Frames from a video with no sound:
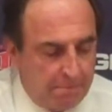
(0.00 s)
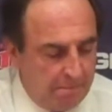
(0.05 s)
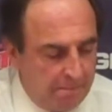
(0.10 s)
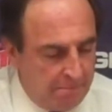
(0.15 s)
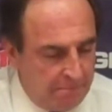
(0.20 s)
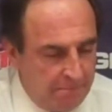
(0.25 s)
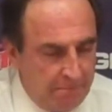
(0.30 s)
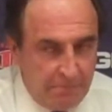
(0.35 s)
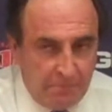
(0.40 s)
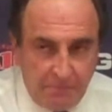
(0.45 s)

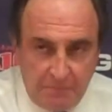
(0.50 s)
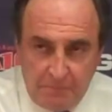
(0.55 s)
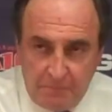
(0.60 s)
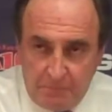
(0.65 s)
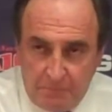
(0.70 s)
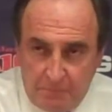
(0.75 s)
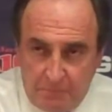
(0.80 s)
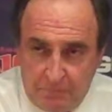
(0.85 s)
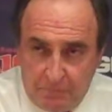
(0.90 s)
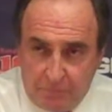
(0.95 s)
Can you talk about
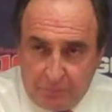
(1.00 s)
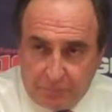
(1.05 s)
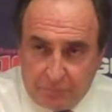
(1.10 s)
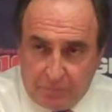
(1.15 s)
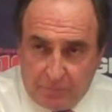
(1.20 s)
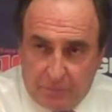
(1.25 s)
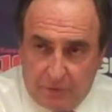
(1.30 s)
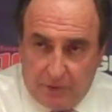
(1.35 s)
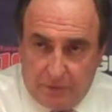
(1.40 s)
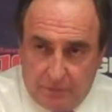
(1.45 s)
Jake's
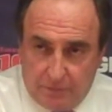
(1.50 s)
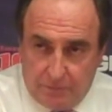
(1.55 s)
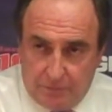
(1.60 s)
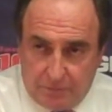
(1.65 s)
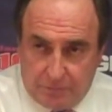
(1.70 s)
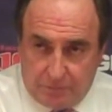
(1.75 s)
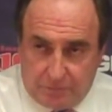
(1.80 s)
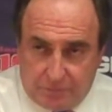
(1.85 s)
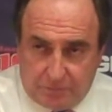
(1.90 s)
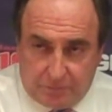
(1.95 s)
play tonight?
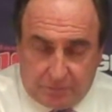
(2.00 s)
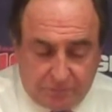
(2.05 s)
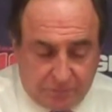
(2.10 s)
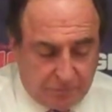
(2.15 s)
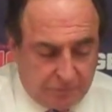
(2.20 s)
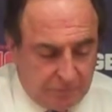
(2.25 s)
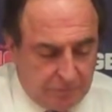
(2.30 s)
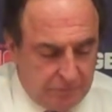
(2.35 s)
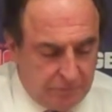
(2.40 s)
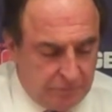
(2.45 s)
He played a lot of
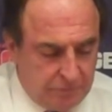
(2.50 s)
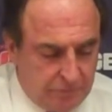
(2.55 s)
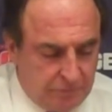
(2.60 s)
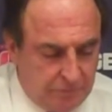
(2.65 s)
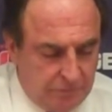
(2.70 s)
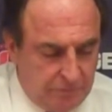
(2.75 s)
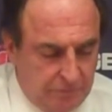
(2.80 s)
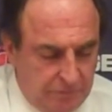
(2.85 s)
minutes and